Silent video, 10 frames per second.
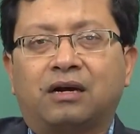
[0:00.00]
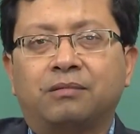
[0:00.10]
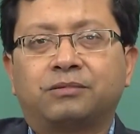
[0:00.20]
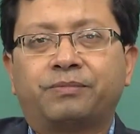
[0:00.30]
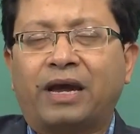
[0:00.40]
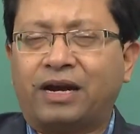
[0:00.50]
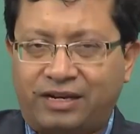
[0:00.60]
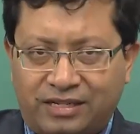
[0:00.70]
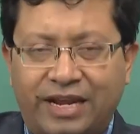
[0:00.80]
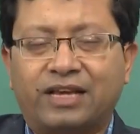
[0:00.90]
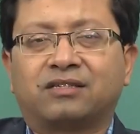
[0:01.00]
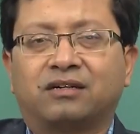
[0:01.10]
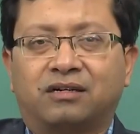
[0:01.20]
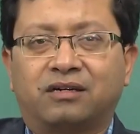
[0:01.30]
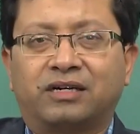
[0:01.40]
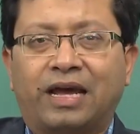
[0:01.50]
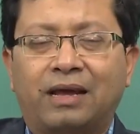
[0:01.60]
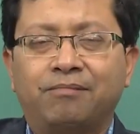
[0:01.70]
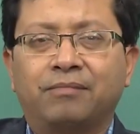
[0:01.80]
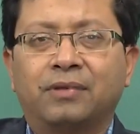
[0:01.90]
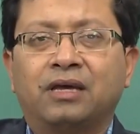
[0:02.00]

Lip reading: comes back and takes certain time,